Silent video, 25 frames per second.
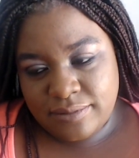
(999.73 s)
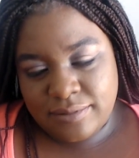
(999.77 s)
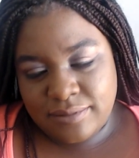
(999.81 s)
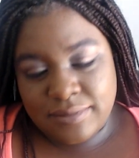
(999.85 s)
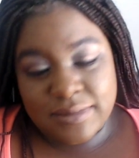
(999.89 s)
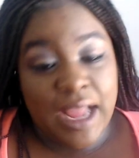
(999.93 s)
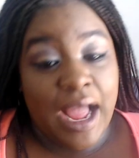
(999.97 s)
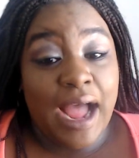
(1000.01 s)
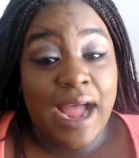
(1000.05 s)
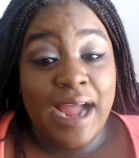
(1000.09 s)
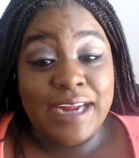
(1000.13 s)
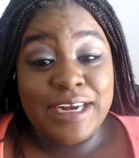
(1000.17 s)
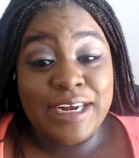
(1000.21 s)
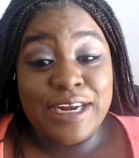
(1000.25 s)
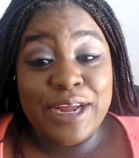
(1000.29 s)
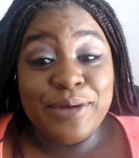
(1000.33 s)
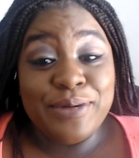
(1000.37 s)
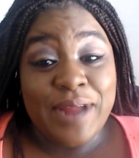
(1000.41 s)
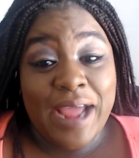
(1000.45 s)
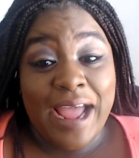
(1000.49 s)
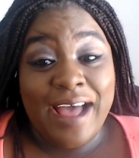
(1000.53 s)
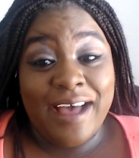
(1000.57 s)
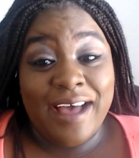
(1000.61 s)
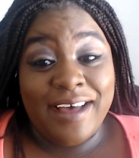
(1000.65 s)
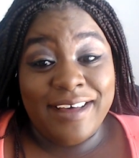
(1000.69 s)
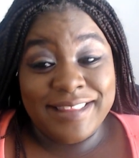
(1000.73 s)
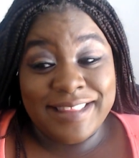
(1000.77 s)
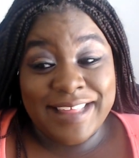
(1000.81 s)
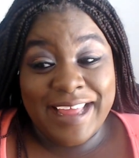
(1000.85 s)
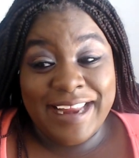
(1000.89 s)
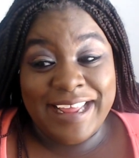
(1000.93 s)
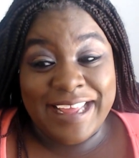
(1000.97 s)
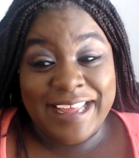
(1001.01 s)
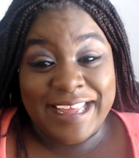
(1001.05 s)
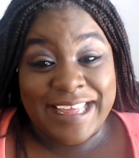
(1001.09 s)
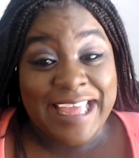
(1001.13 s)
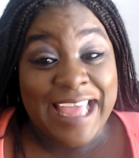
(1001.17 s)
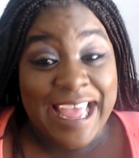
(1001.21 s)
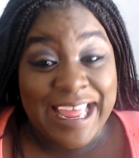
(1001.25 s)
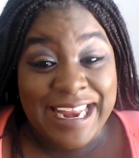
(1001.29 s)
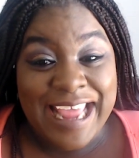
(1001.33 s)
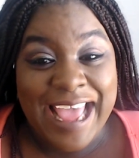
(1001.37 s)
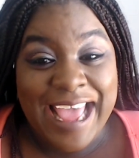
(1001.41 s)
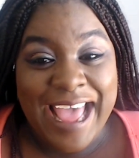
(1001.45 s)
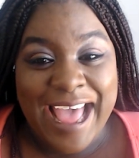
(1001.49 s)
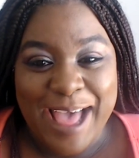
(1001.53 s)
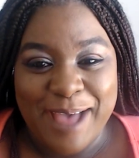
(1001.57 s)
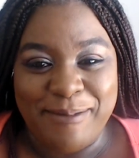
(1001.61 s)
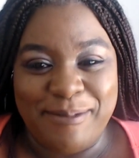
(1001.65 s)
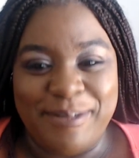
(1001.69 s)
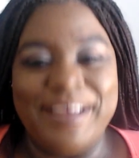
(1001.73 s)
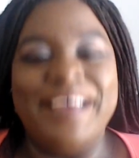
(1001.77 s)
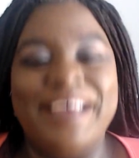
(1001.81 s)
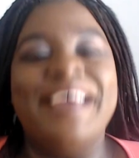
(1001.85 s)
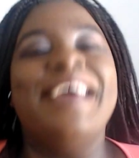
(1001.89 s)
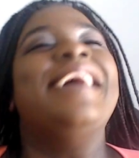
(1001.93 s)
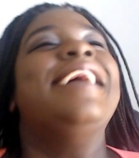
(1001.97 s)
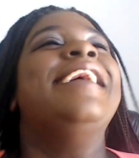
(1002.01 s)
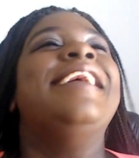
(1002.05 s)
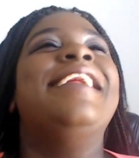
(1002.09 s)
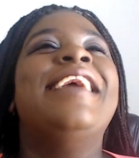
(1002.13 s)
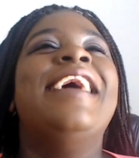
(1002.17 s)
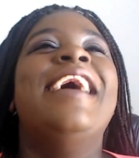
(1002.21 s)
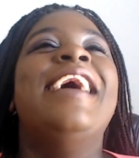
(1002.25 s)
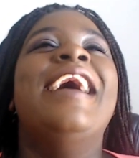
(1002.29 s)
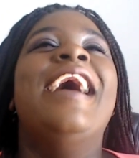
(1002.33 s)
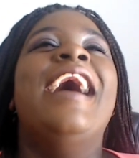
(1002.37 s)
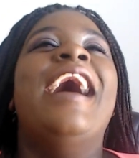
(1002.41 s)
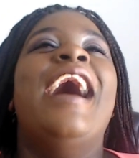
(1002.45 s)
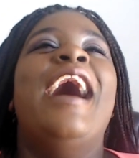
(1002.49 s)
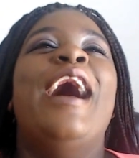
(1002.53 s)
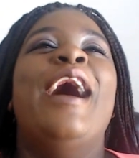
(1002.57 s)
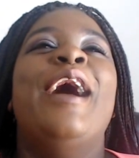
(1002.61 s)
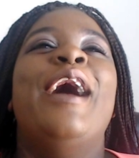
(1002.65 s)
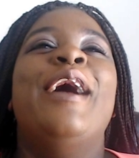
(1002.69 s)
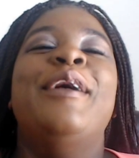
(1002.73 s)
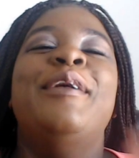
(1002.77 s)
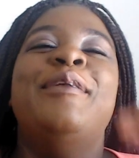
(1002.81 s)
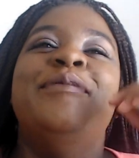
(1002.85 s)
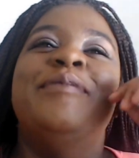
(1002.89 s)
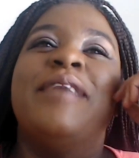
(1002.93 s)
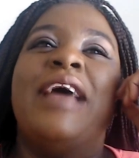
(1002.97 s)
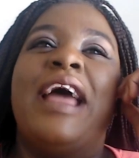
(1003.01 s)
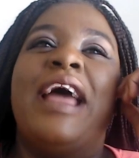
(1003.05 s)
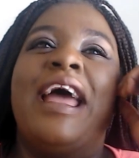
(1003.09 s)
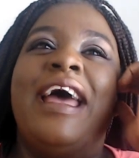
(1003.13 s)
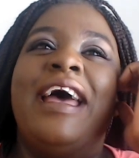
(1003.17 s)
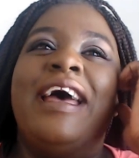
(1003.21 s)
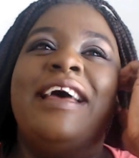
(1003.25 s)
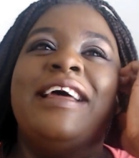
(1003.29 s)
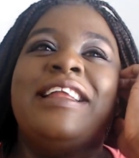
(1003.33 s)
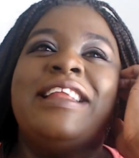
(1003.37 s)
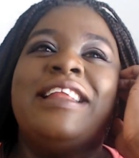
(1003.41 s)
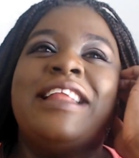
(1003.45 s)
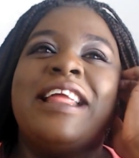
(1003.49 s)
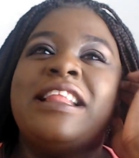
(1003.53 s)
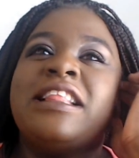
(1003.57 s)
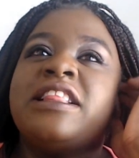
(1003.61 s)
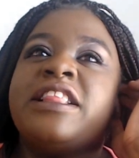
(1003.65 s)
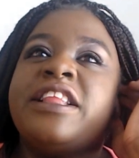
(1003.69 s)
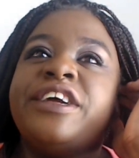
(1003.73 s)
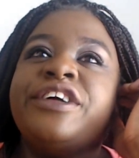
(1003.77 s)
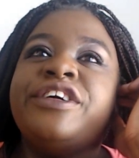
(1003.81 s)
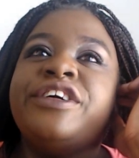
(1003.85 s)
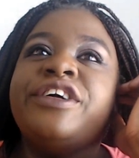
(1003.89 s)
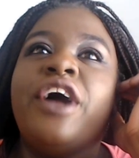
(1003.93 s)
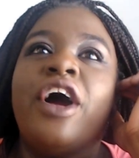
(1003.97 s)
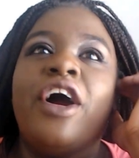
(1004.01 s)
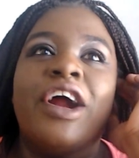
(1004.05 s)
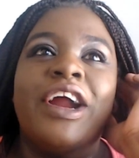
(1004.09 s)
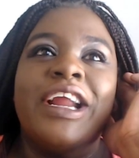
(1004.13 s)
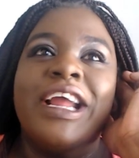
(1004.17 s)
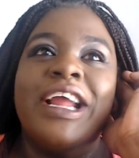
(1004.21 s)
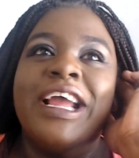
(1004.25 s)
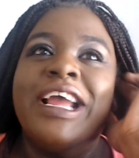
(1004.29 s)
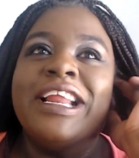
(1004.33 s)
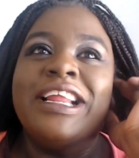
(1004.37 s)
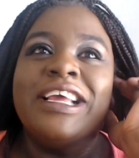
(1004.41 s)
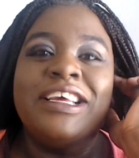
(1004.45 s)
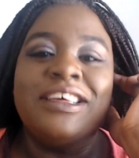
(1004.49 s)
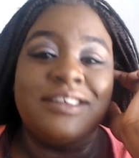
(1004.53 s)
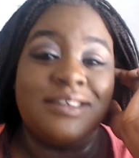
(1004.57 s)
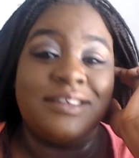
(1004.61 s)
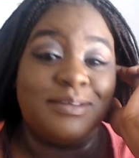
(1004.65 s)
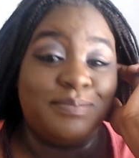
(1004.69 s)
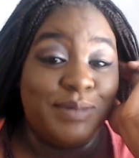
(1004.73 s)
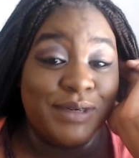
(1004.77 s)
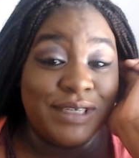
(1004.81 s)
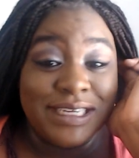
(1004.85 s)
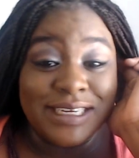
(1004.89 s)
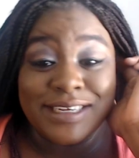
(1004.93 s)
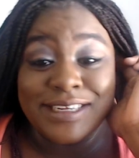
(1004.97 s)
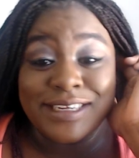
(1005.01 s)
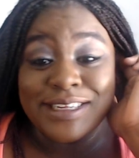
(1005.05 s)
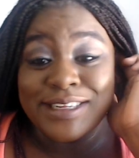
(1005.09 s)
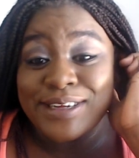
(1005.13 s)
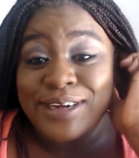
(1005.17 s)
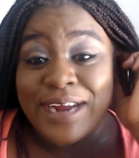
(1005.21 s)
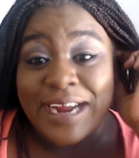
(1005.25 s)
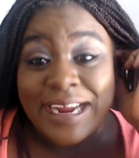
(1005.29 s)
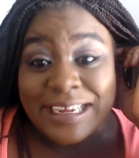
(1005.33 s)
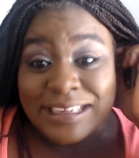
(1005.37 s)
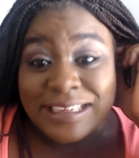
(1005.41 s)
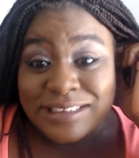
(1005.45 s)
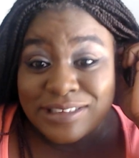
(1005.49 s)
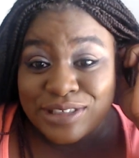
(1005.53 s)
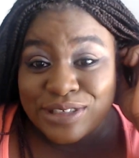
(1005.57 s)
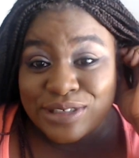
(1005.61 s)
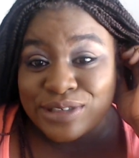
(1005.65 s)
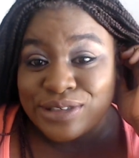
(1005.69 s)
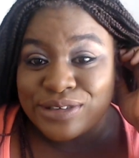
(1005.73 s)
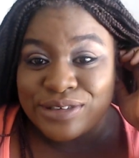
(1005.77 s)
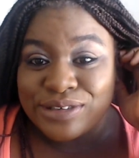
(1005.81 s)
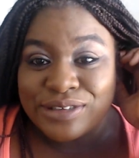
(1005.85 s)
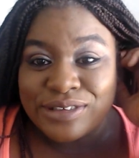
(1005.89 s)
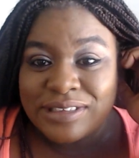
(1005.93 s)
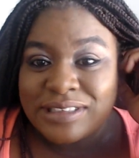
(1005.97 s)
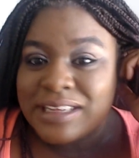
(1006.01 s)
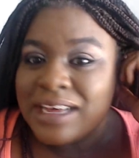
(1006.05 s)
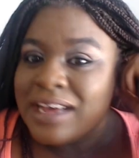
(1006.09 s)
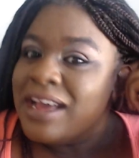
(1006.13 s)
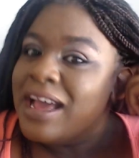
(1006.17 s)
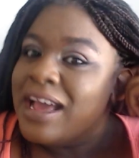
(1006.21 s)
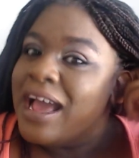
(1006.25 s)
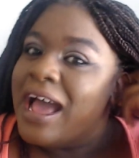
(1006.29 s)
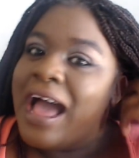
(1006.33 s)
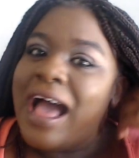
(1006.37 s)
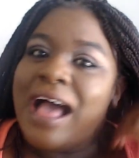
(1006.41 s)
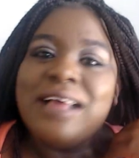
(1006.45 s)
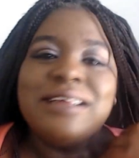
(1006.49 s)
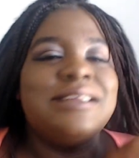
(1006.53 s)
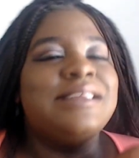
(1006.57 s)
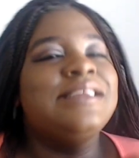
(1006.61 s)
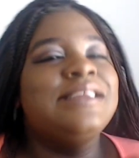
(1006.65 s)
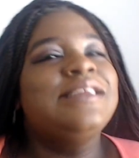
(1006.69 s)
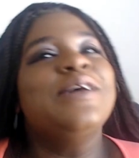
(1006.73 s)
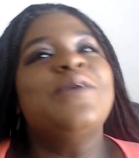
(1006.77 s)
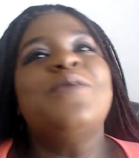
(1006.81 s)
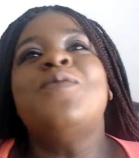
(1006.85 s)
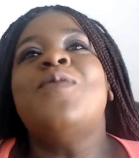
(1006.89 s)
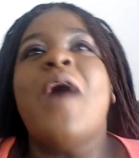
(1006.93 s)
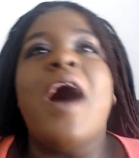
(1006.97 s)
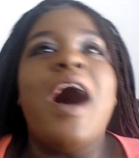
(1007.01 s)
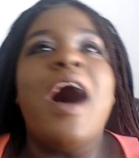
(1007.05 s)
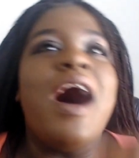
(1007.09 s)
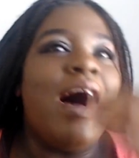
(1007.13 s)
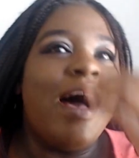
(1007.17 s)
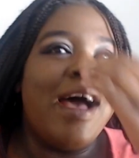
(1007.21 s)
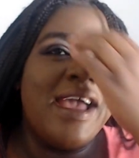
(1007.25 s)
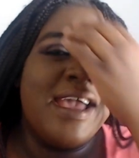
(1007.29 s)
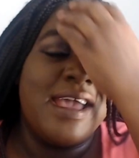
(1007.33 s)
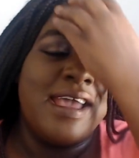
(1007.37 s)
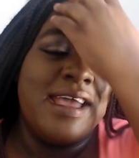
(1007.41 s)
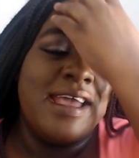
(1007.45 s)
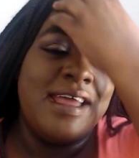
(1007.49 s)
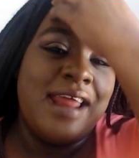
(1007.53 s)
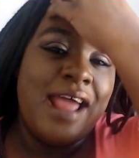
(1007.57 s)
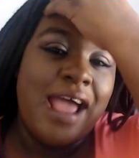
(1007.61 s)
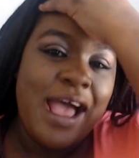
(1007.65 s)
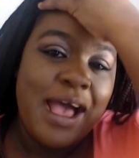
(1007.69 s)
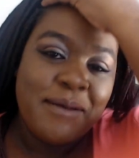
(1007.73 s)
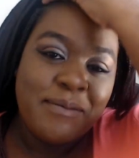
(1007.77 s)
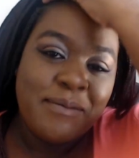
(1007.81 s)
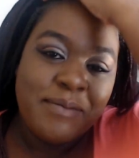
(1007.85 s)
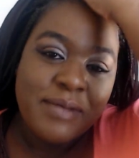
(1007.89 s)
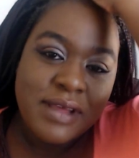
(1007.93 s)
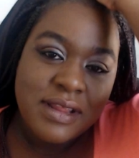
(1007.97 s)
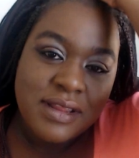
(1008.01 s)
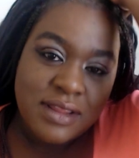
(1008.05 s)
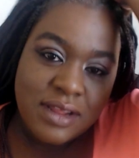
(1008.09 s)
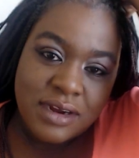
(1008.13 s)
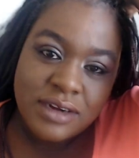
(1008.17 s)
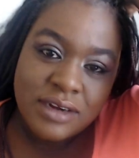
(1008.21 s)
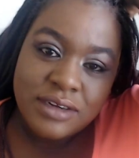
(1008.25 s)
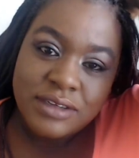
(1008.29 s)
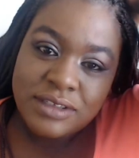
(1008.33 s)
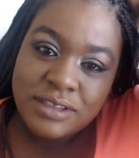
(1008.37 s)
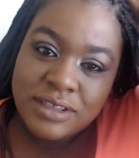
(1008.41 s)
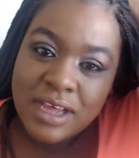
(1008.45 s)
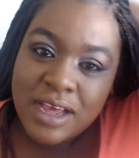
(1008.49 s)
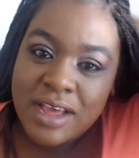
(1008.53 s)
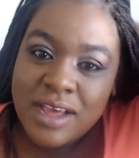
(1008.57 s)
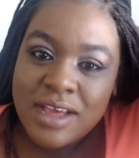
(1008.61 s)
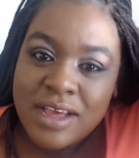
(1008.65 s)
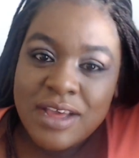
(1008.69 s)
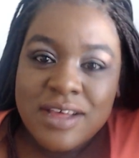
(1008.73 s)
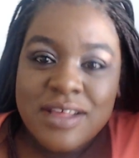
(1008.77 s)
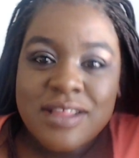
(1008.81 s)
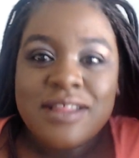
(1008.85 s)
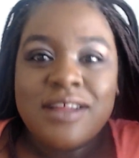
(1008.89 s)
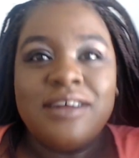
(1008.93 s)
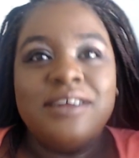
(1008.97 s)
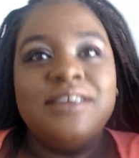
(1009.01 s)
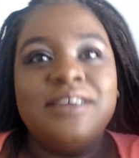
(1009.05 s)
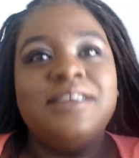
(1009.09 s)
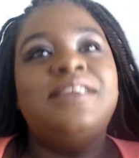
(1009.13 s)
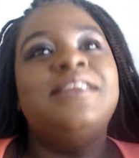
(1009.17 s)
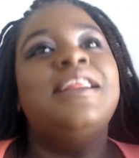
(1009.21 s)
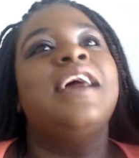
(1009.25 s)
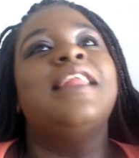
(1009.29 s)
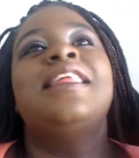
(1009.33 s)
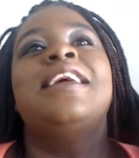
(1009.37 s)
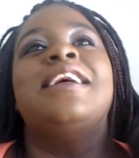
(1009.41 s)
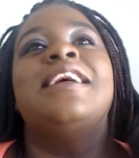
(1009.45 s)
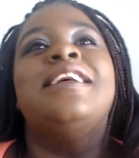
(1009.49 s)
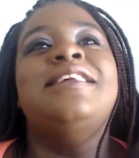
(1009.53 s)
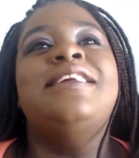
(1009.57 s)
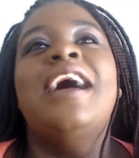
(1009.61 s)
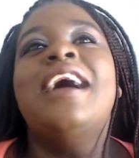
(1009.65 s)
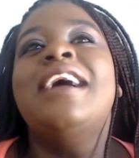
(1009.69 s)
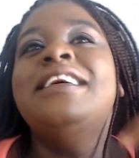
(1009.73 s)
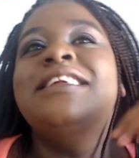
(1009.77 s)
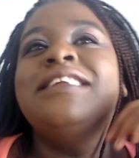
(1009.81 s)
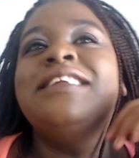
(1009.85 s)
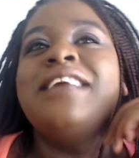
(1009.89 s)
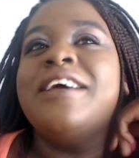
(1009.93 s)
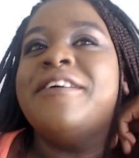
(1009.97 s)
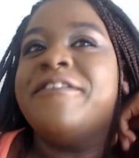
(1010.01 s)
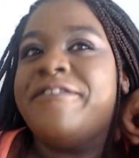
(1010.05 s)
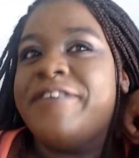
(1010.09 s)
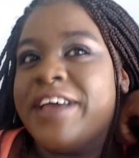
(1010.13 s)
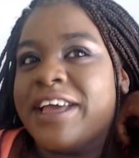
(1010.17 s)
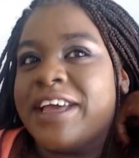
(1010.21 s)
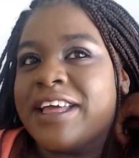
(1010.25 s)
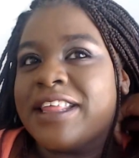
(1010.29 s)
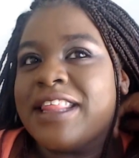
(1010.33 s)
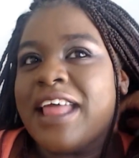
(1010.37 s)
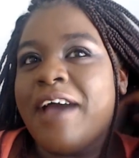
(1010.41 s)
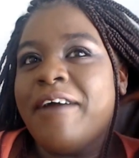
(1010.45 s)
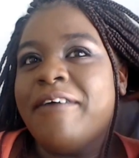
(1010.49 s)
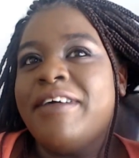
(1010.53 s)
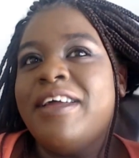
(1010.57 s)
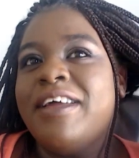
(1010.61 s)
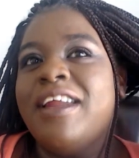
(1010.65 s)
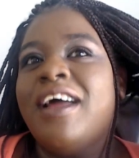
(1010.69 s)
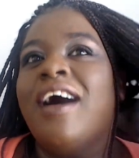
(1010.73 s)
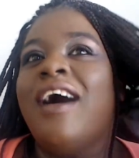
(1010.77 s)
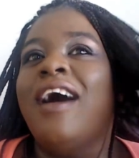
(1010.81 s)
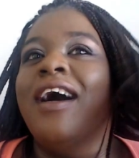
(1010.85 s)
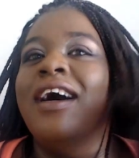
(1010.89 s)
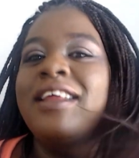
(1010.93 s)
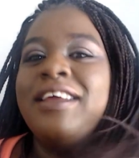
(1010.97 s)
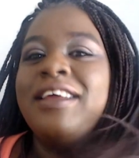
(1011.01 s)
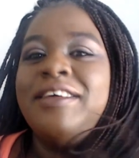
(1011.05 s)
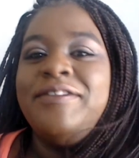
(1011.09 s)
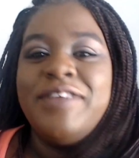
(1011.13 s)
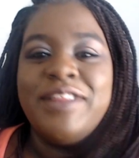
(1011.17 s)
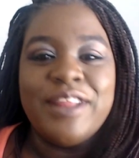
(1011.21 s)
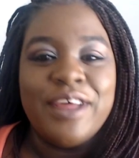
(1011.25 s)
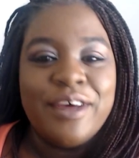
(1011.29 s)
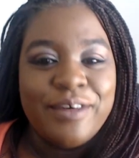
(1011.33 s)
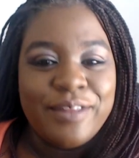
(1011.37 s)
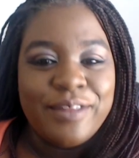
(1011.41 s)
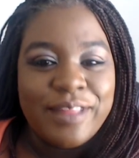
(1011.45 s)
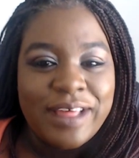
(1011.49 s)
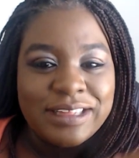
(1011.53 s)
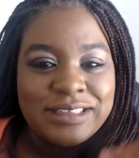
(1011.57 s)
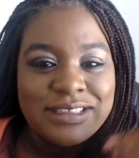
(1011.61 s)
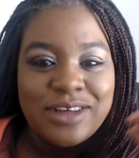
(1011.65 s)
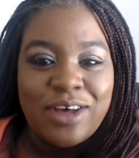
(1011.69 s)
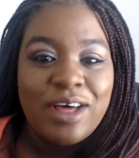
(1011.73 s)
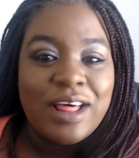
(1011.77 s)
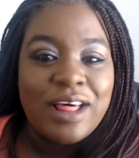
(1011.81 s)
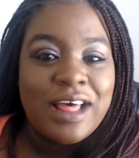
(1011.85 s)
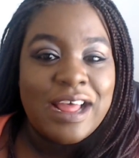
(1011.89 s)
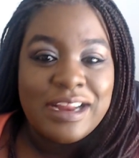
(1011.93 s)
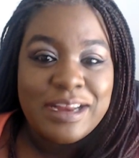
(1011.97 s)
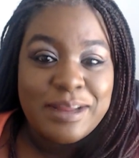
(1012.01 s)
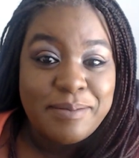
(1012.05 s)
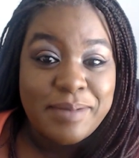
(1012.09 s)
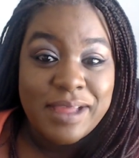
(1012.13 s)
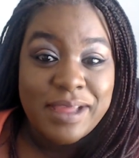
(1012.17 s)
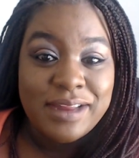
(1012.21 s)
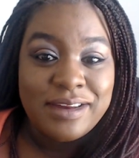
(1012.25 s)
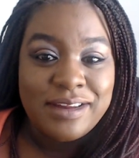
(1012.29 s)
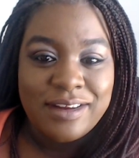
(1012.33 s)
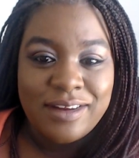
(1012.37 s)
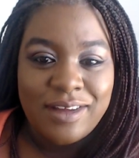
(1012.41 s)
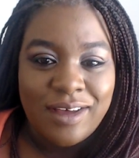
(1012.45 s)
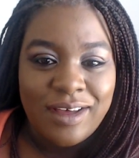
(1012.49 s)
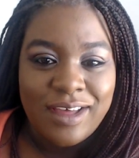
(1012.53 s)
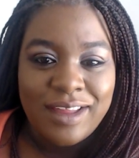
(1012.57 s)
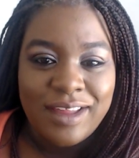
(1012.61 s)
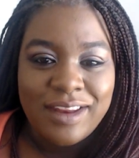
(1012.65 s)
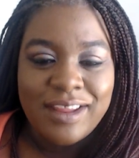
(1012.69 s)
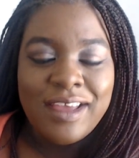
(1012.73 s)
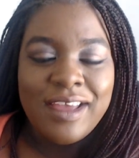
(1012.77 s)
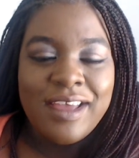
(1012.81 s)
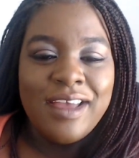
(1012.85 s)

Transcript: I know now that it can happen, and there aren't any particular answers as to why it happened. There's nothing scientific that went on, even though that's all I depended on.